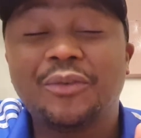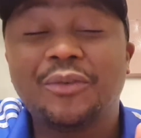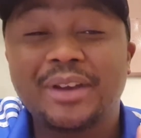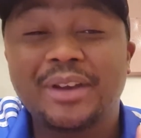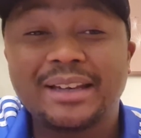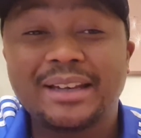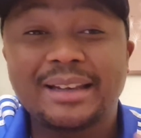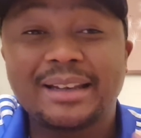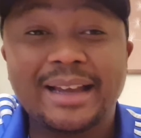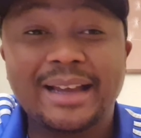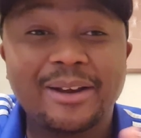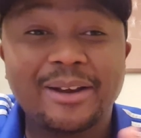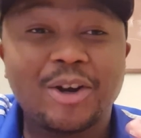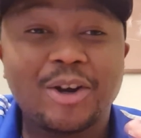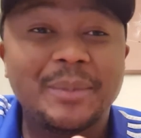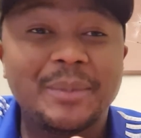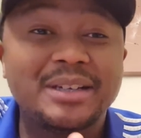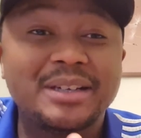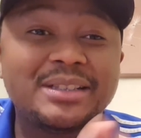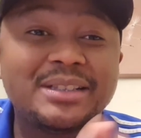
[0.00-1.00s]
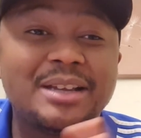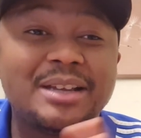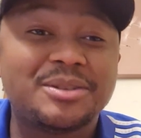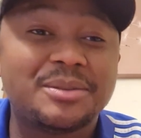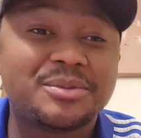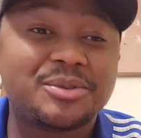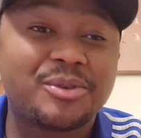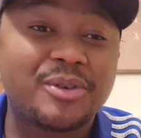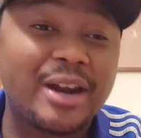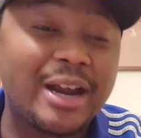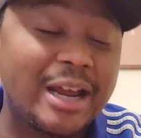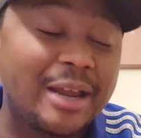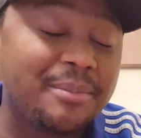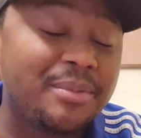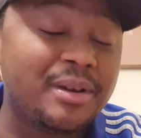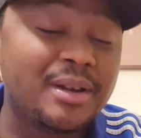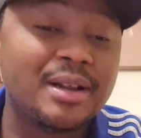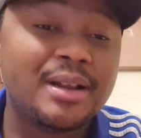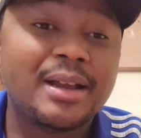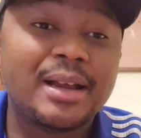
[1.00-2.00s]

forget to like, comment, share, subscribe.